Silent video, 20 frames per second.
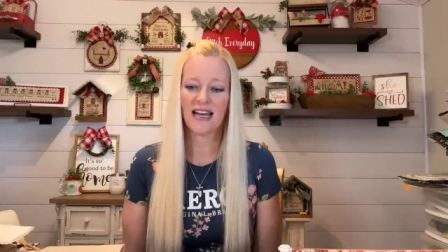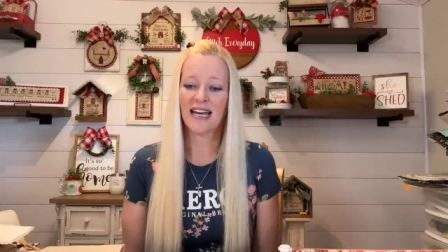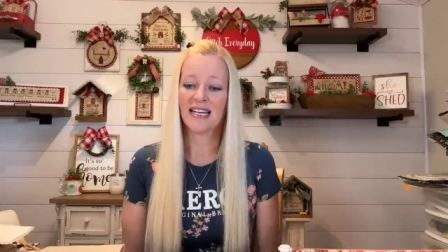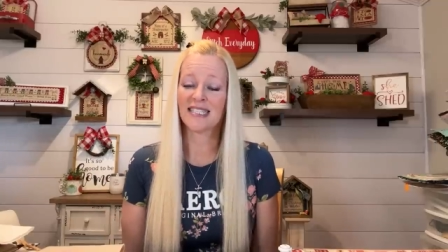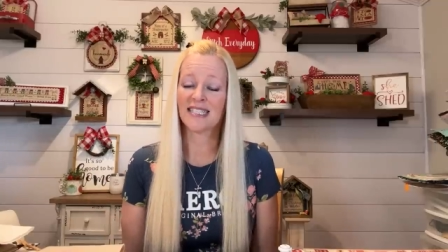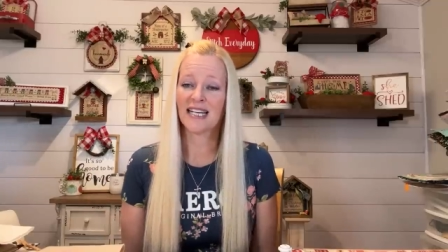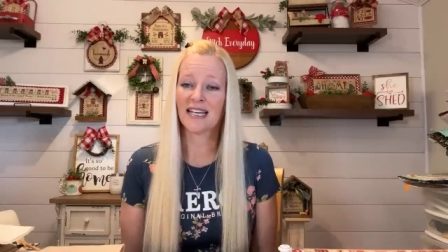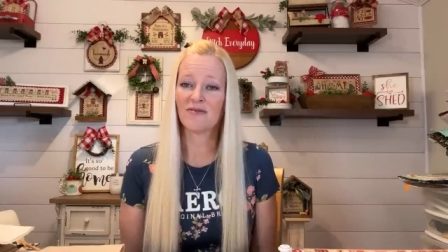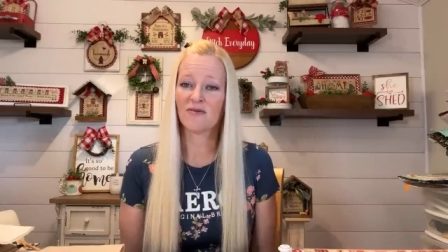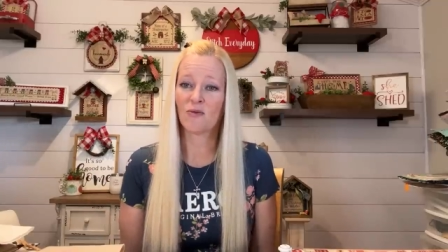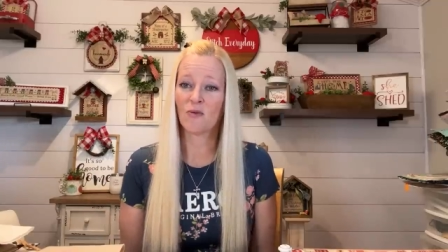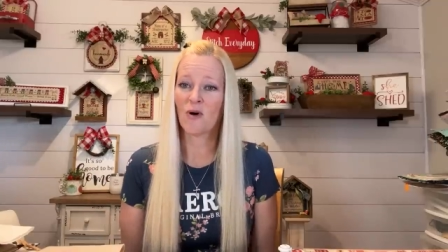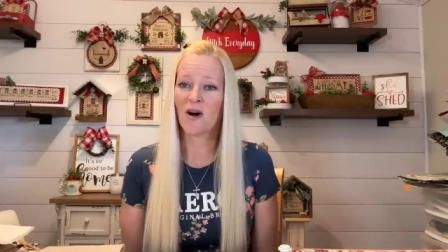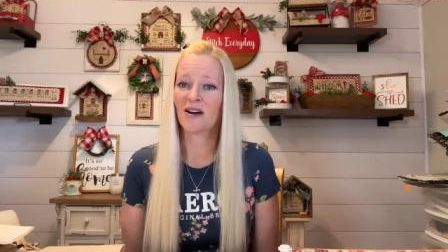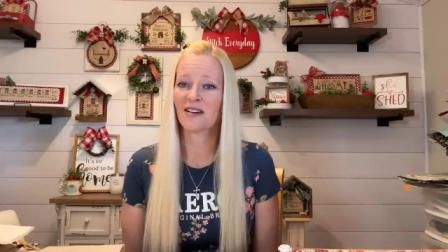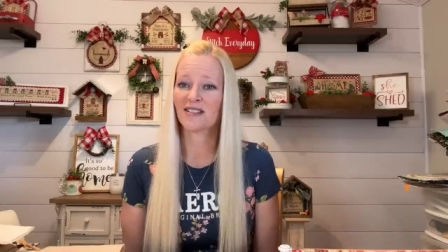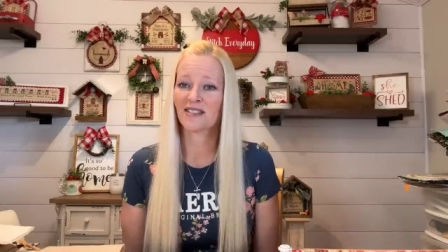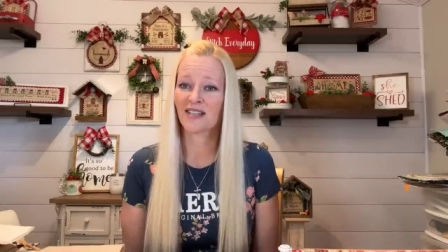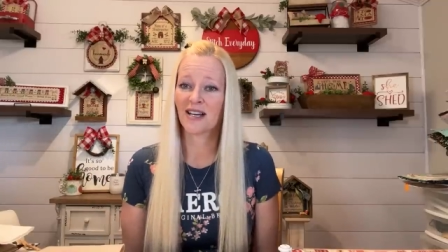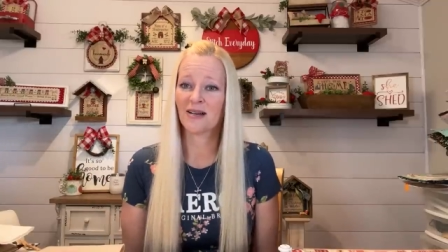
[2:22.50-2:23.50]
and Dave
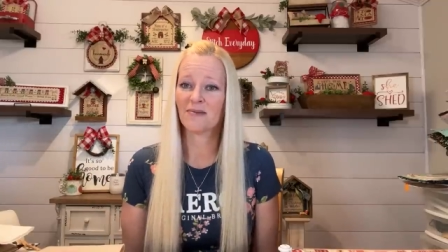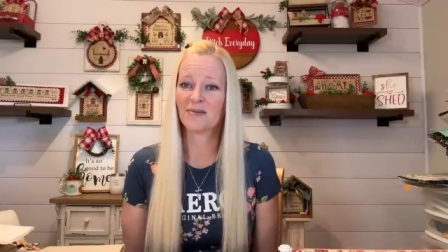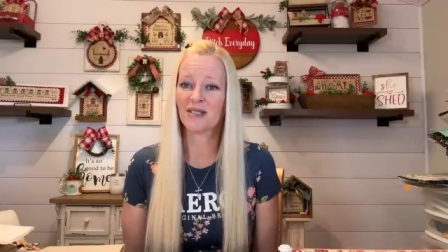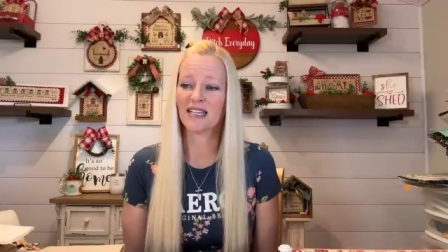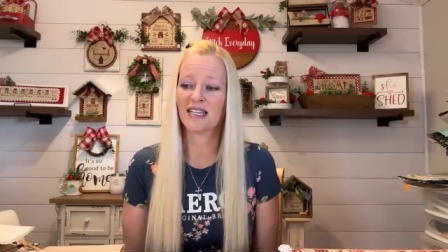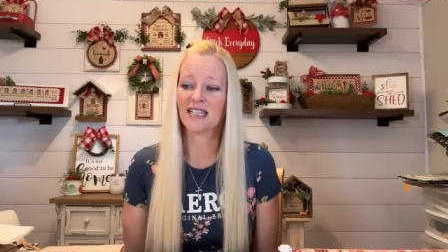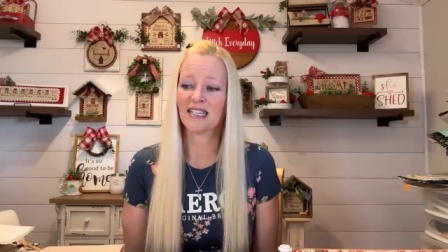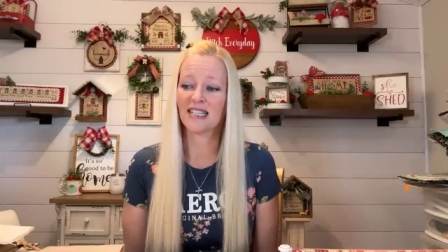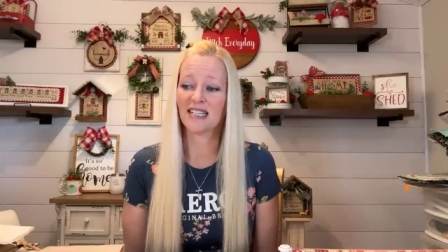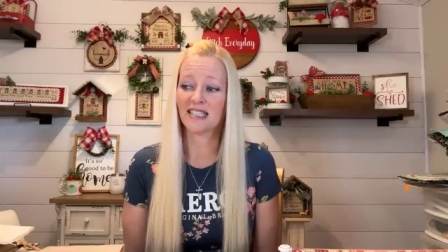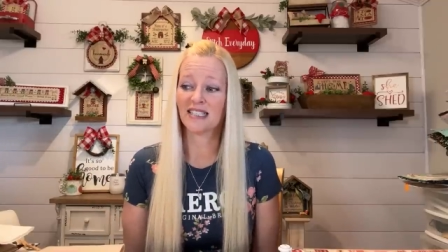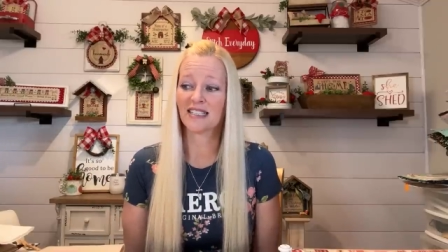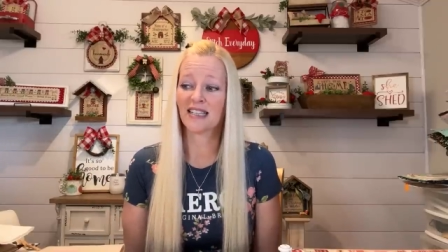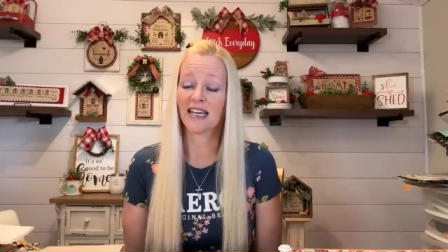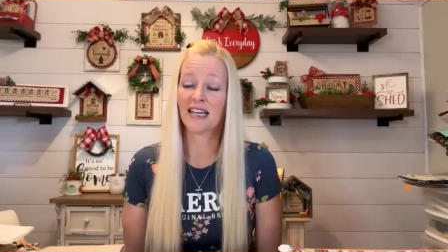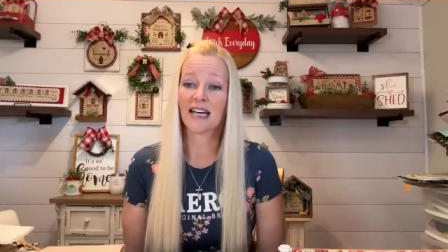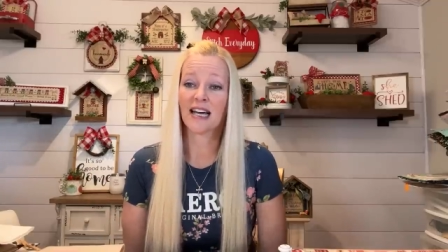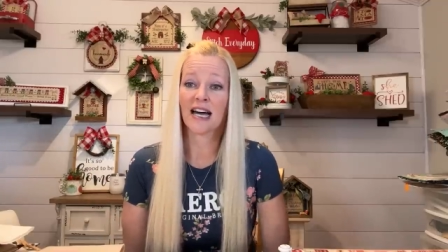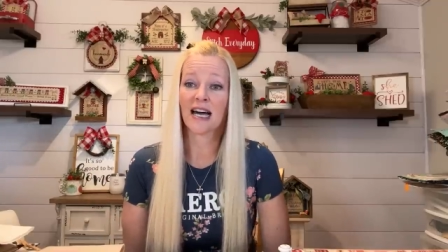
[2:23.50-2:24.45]
walks comes in and he's like,